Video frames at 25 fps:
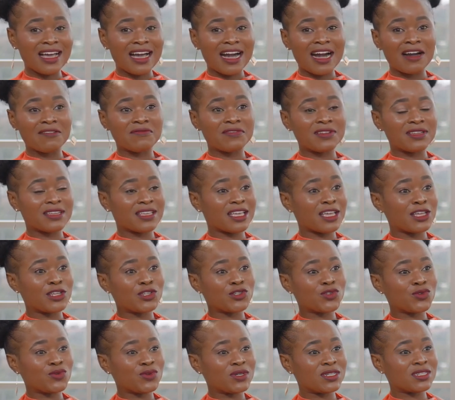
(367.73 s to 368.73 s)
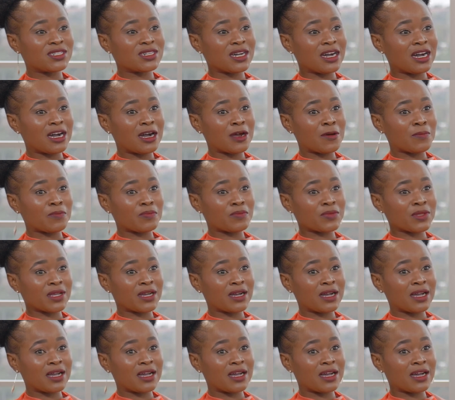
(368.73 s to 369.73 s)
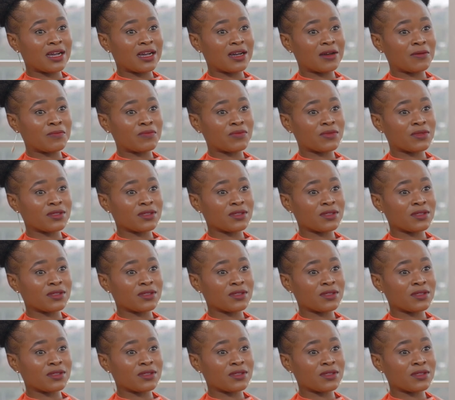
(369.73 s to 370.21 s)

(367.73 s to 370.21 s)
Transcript: I've engaged with um, uh, uh,